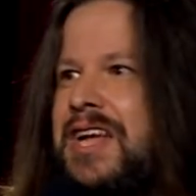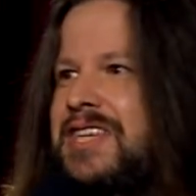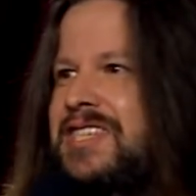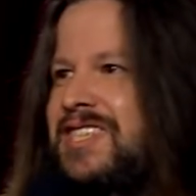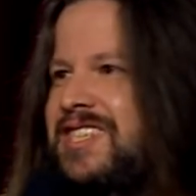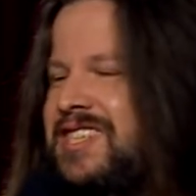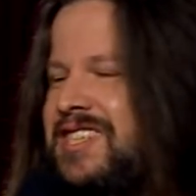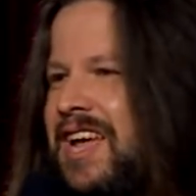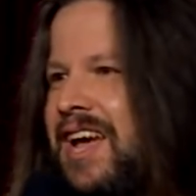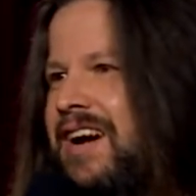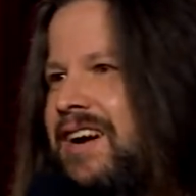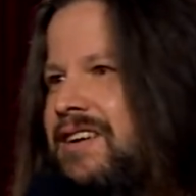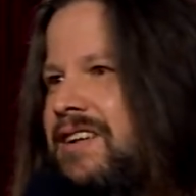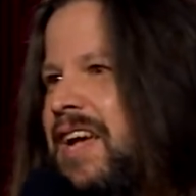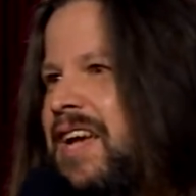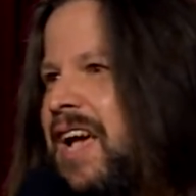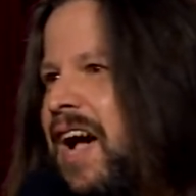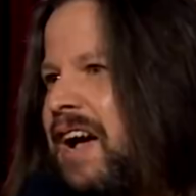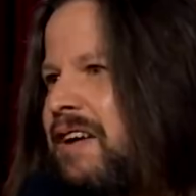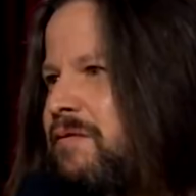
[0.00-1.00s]
Still,
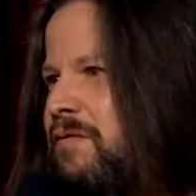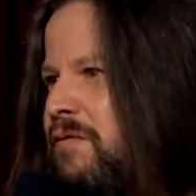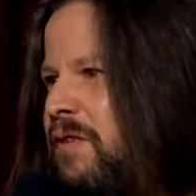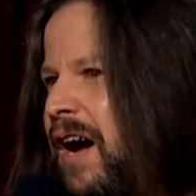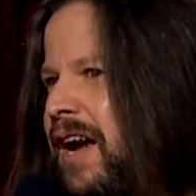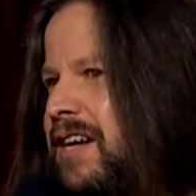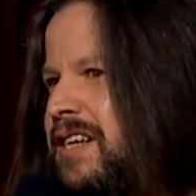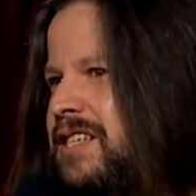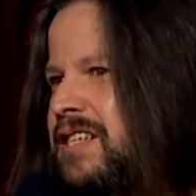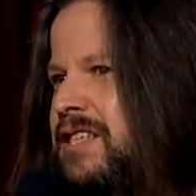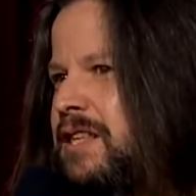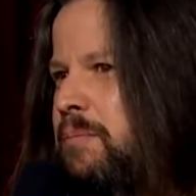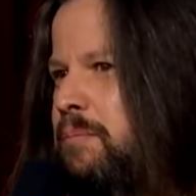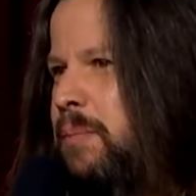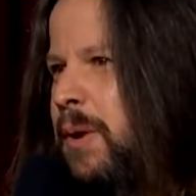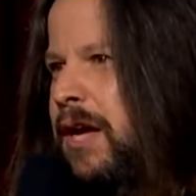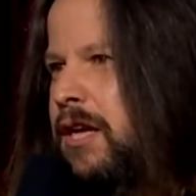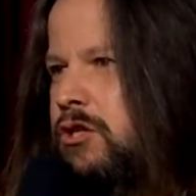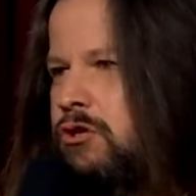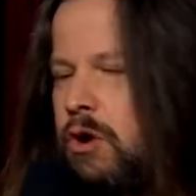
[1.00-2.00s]
I got invited to the
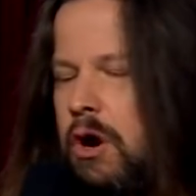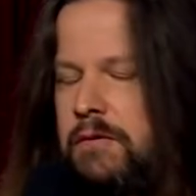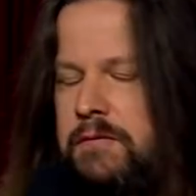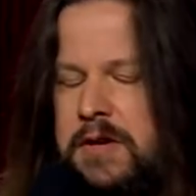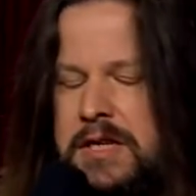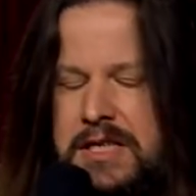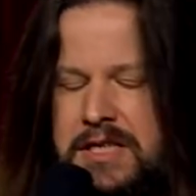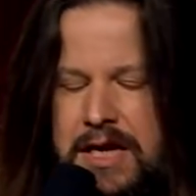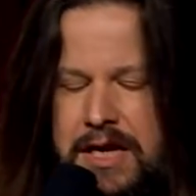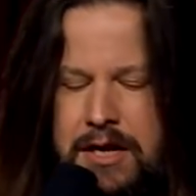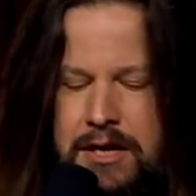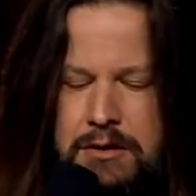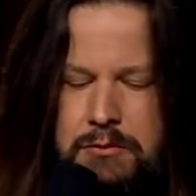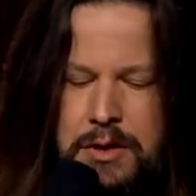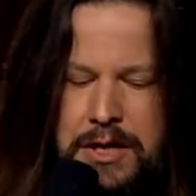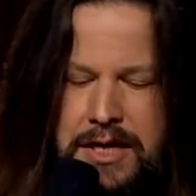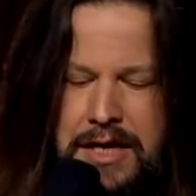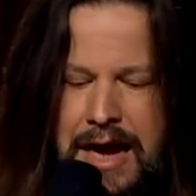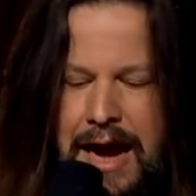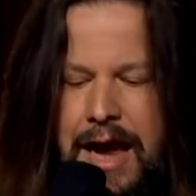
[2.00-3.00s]
big trophy dinner, and
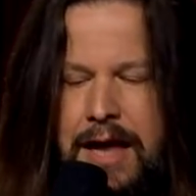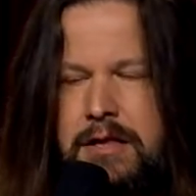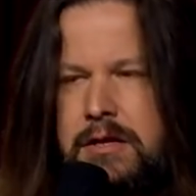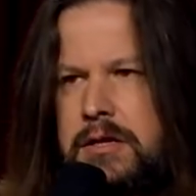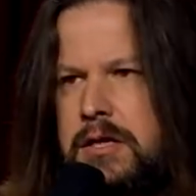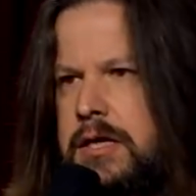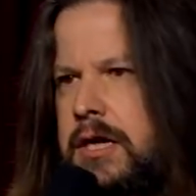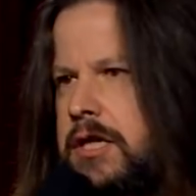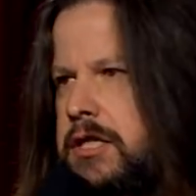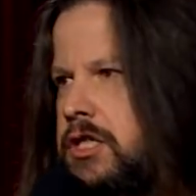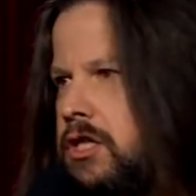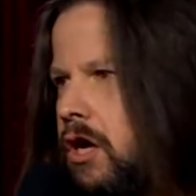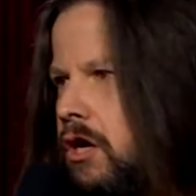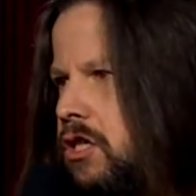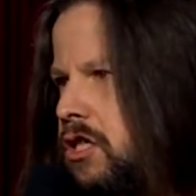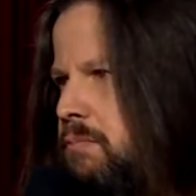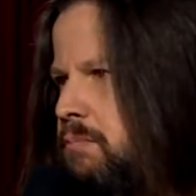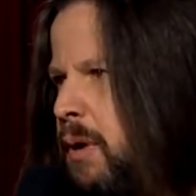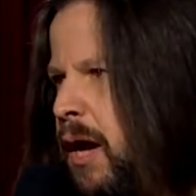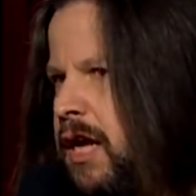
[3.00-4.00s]
we gathered in a
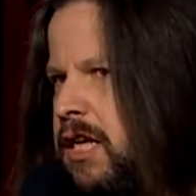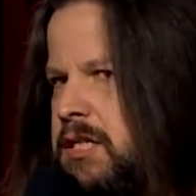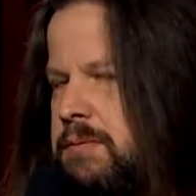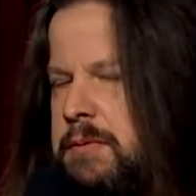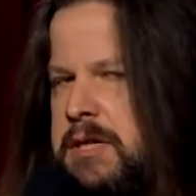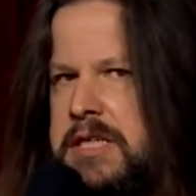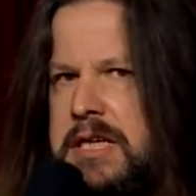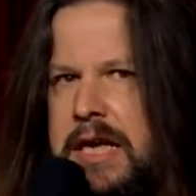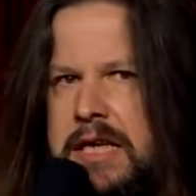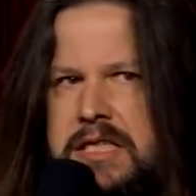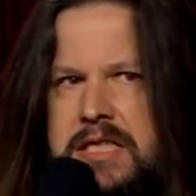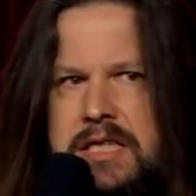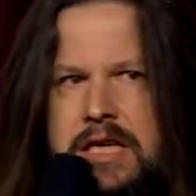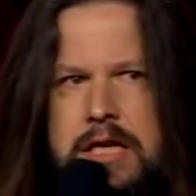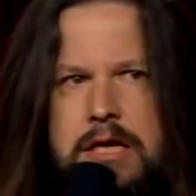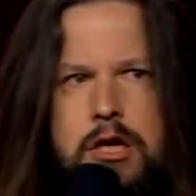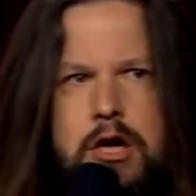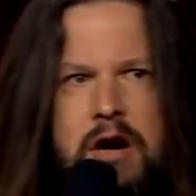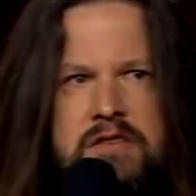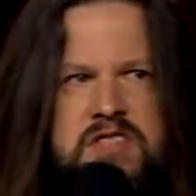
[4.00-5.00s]
church basement and ate
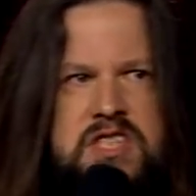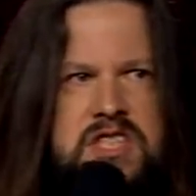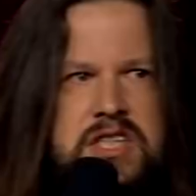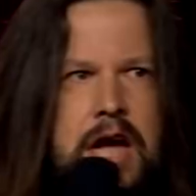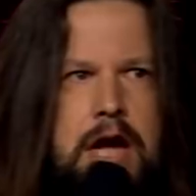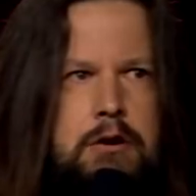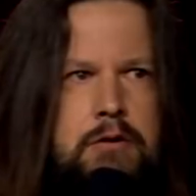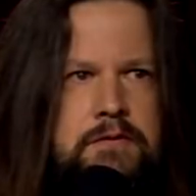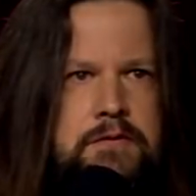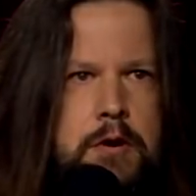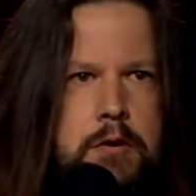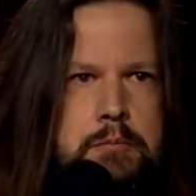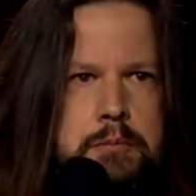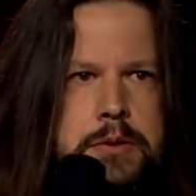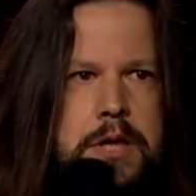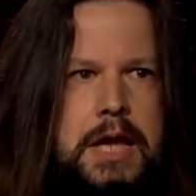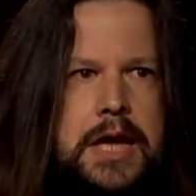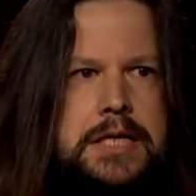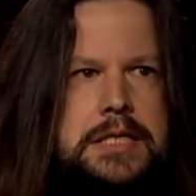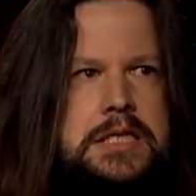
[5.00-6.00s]
ziti off styrofoam
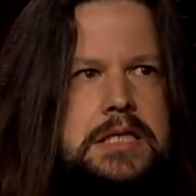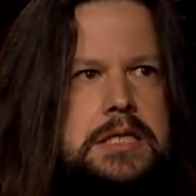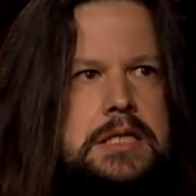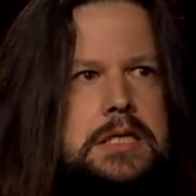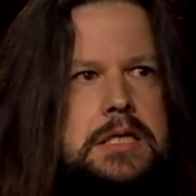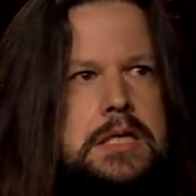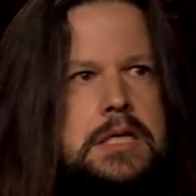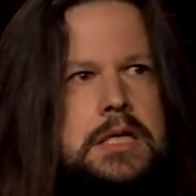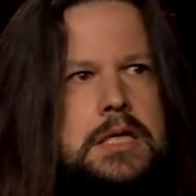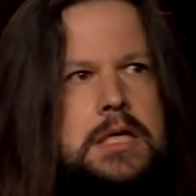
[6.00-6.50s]
plates.